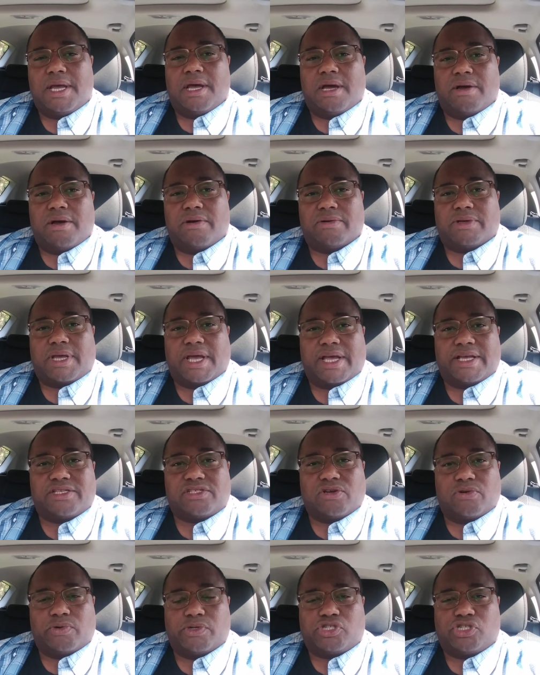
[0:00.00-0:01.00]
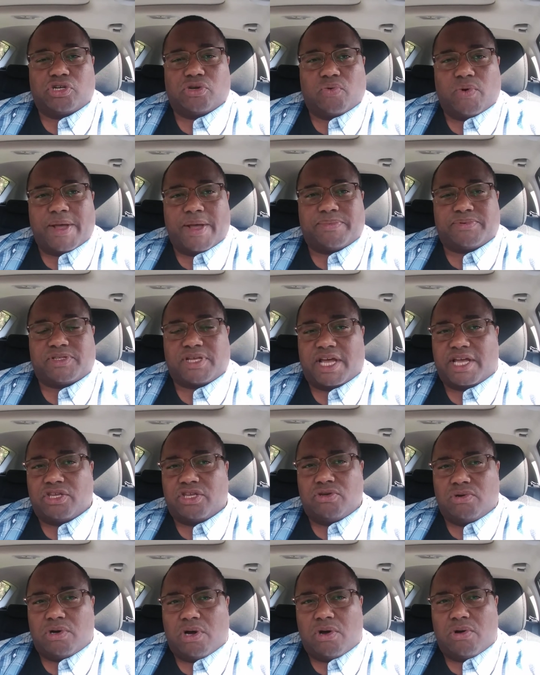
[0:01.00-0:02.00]
Okay, so with your website,
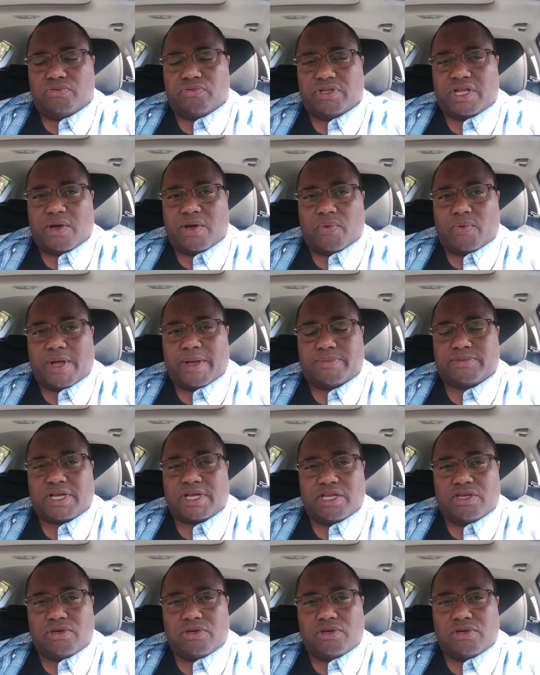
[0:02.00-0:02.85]
you own that website,